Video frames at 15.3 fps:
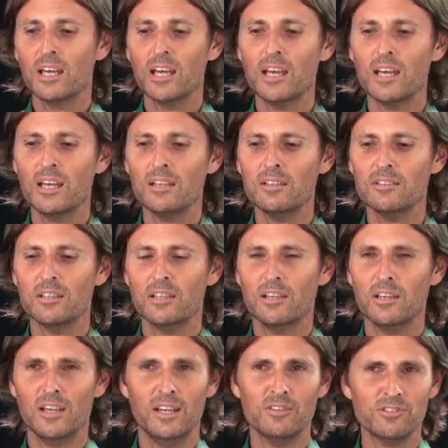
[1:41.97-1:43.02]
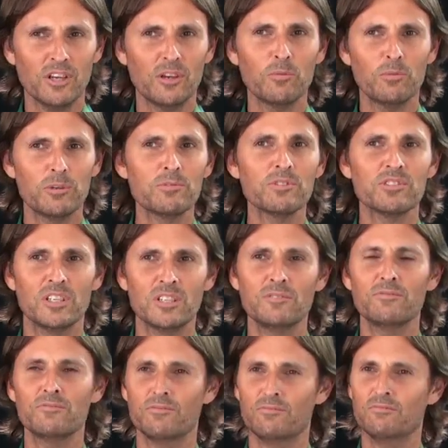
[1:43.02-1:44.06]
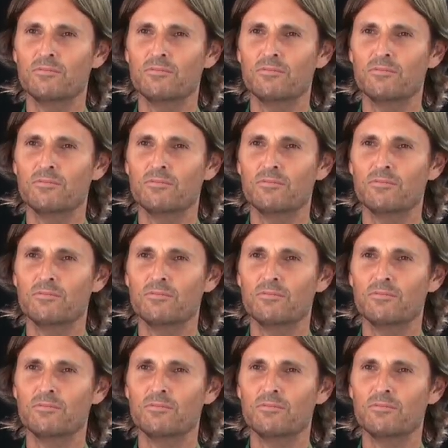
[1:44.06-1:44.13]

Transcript: and so we receive